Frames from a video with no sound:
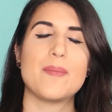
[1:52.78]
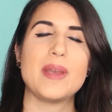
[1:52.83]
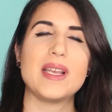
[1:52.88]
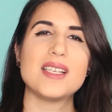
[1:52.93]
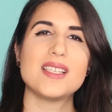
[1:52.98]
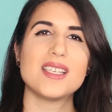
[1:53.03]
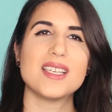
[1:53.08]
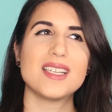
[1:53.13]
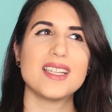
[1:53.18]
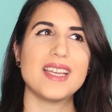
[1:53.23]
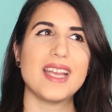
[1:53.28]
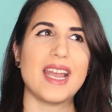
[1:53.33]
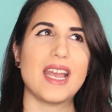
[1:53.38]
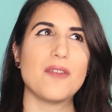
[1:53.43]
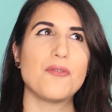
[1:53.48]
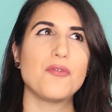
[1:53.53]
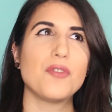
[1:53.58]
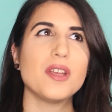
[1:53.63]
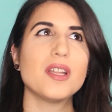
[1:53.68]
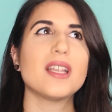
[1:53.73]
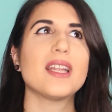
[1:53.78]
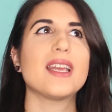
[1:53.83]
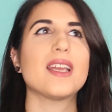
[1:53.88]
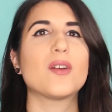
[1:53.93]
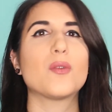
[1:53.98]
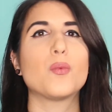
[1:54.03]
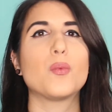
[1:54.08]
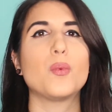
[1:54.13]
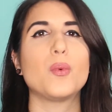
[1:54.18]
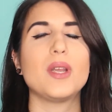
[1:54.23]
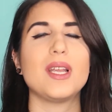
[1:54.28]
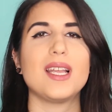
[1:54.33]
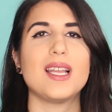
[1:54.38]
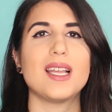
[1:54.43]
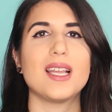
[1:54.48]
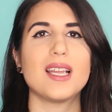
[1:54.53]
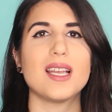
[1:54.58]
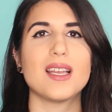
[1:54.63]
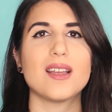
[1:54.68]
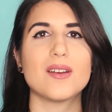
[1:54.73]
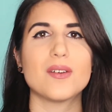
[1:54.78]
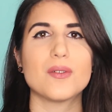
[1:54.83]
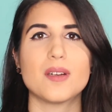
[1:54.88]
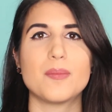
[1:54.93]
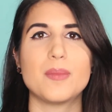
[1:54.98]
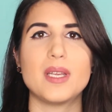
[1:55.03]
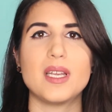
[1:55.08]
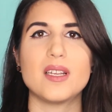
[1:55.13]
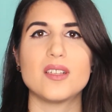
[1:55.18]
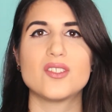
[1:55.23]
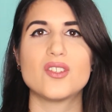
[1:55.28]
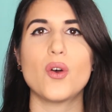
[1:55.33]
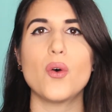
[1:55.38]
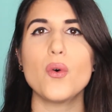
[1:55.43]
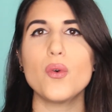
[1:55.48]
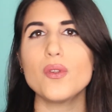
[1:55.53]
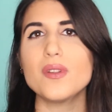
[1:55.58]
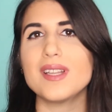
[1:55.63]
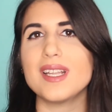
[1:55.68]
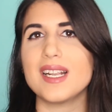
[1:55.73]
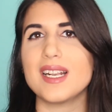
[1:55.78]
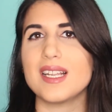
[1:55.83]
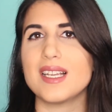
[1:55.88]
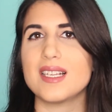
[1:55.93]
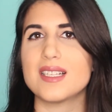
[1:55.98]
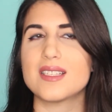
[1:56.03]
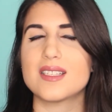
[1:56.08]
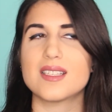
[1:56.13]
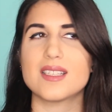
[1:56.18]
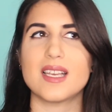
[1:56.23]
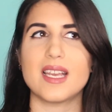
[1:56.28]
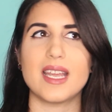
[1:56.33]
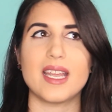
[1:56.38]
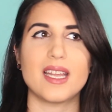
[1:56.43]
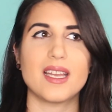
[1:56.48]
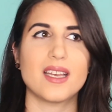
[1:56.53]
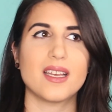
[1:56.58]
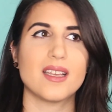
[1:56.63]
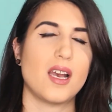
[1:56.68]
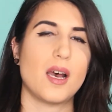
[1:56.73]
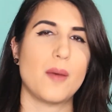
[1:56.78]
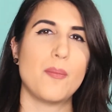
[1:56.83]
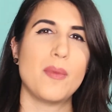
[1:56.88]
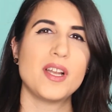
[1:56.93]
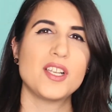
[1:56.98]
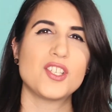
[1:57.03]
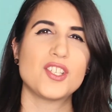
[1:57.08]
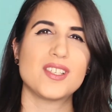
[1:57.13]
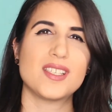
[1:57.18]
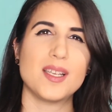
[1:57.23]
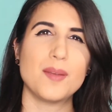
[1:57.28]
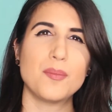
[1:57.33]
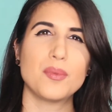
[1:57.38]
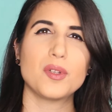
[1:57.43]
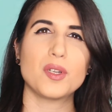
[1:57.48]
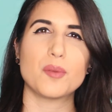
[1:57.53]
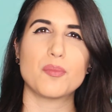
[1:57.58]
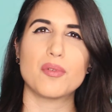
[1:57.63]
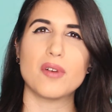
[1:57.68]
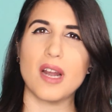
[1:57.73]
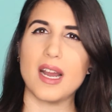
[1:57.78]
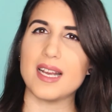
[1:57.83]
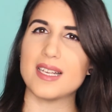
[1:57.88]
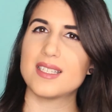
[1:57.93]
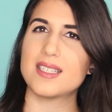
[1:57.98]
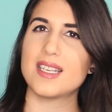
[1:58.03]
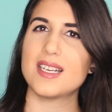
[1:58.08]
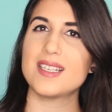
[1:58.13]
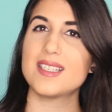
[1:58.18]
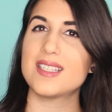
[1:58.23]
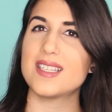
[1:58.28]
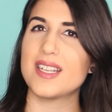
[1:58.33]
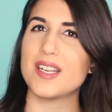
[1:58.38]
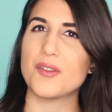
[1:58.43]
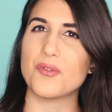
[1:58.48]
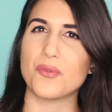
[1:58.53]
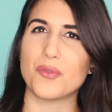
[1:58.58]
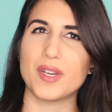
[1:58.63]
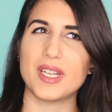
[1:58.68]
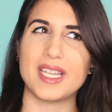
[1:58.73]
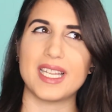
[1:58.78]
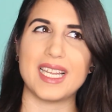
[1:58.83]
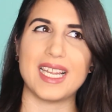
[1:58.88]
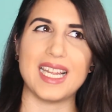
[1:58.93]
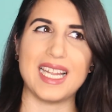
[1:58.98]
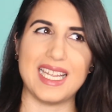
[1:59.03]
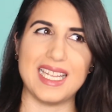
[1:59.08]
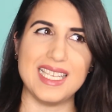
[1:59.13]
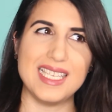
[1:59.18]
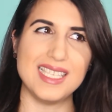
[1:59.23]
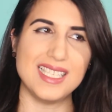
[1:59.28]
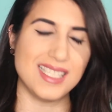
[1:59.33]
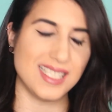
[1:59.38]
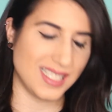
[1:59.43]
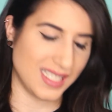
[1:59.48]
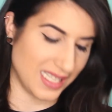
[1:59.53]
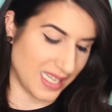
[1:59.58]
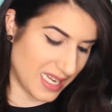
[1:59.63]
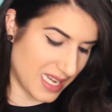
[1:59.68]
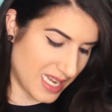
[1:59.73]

Basically, I feel like we are being told that it's like a much simpler process than it really is.